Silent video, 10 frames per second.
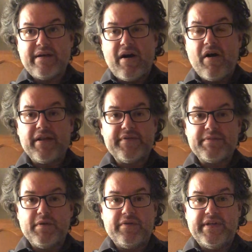all of his
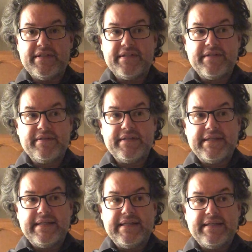movies.
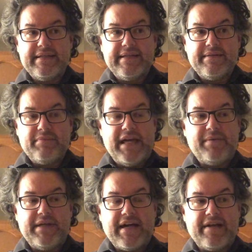
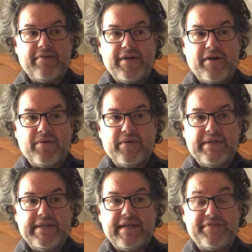Maybe, I don't know.
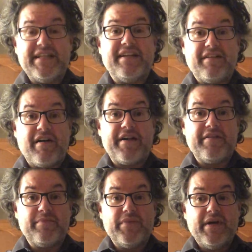I've seen a lot of
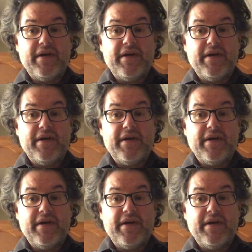them.